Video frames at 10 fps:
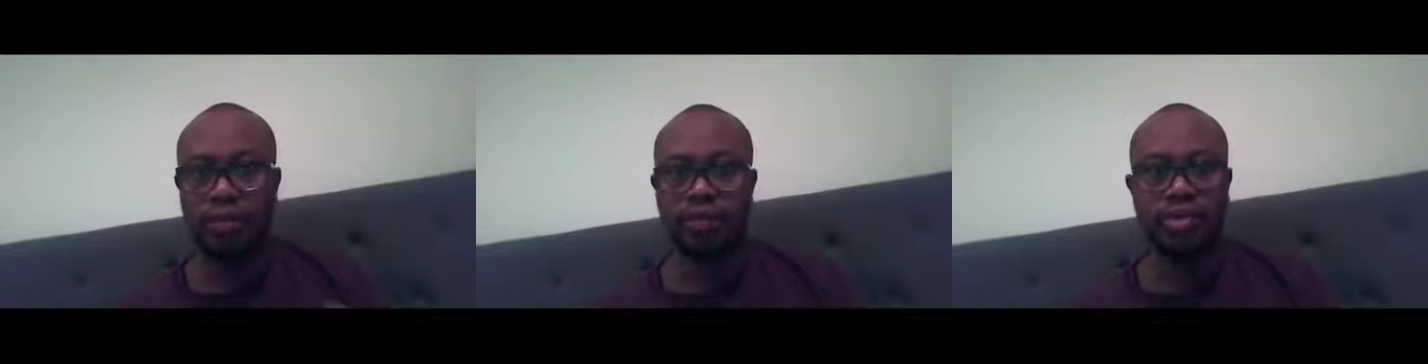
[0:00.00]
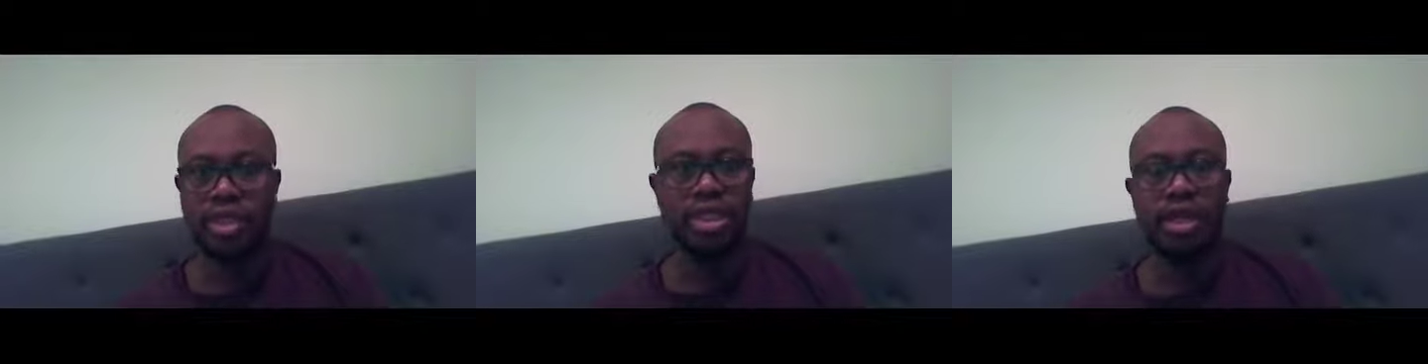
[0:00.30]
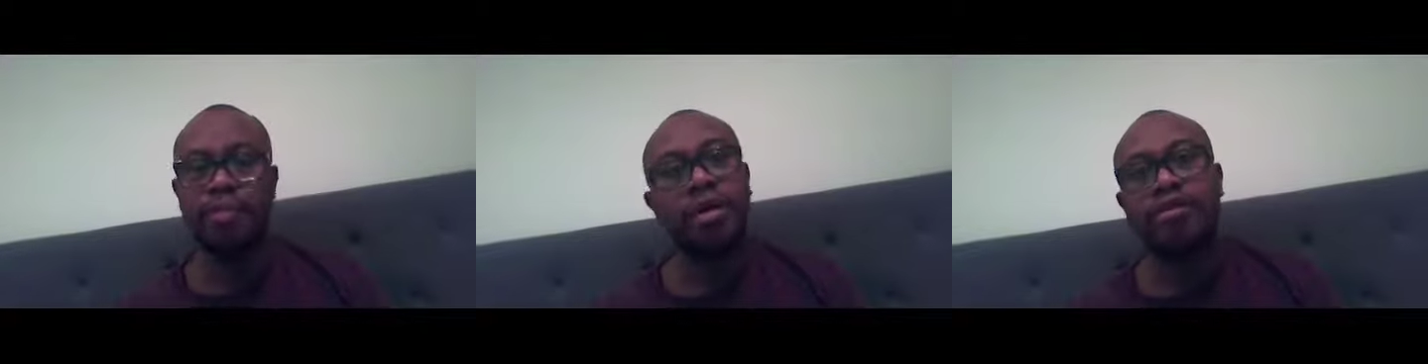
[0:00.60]

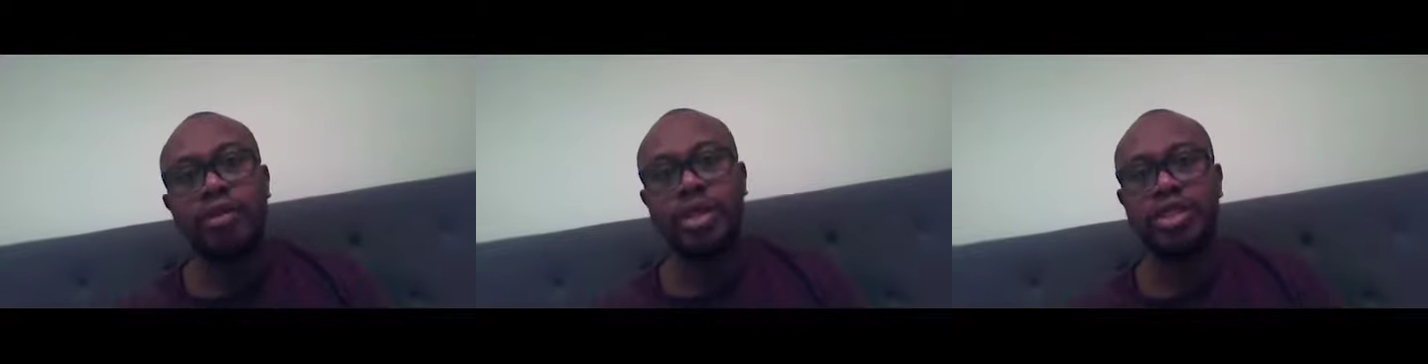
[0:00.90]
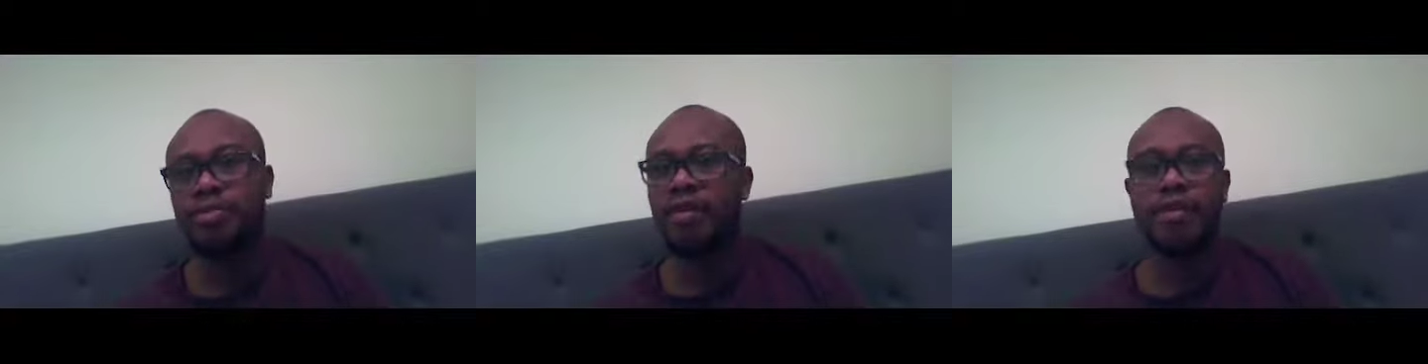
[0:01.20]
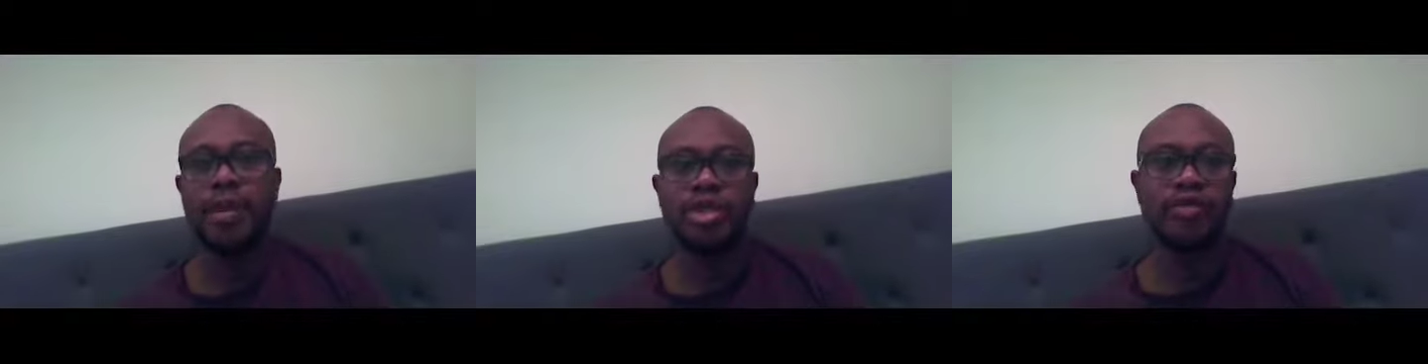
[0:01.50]
system performance, the
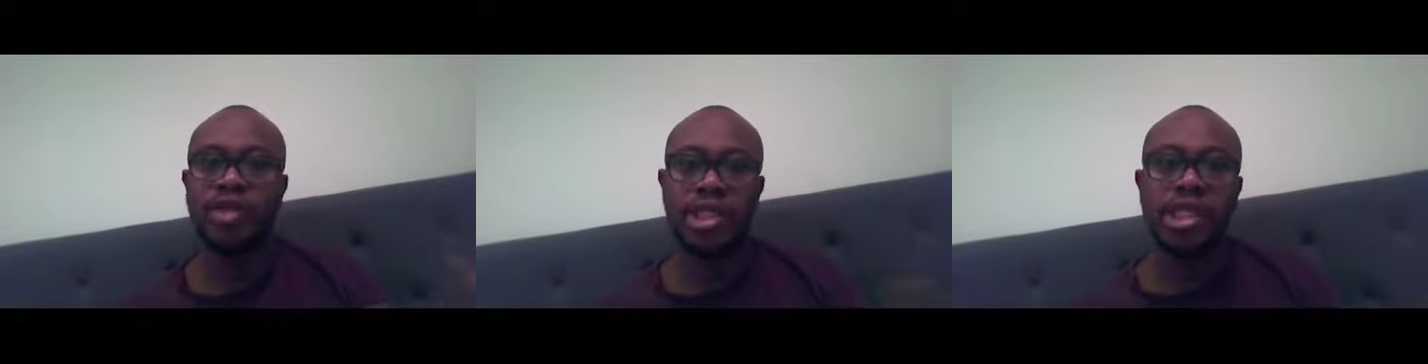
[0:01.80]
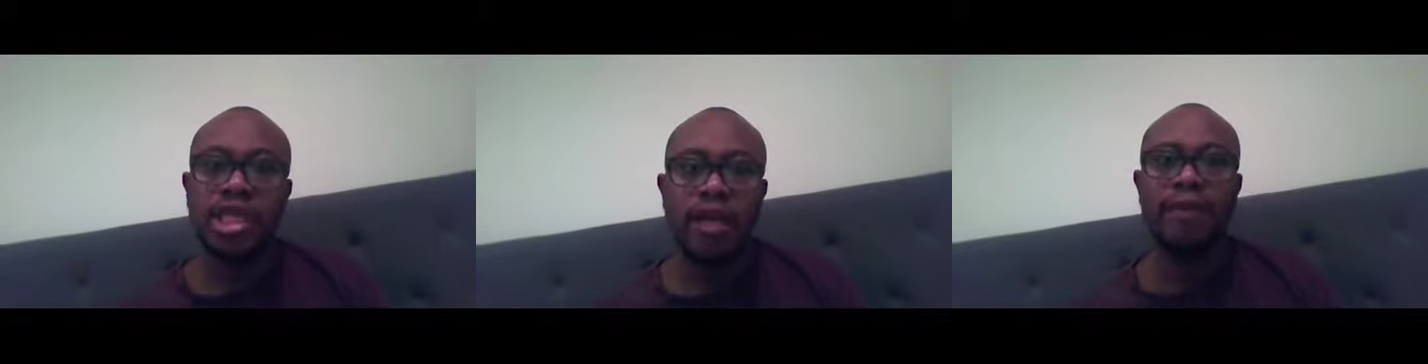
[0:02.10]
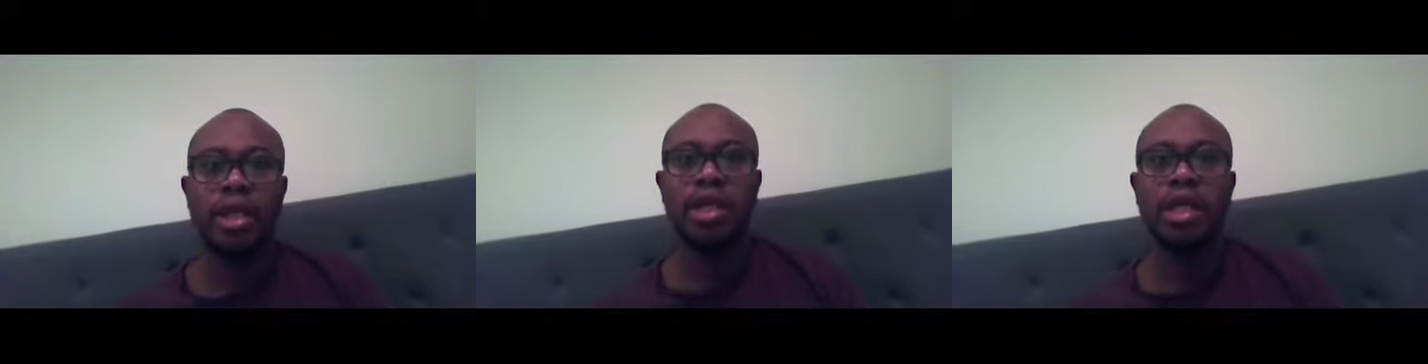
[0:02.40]
performance of a system.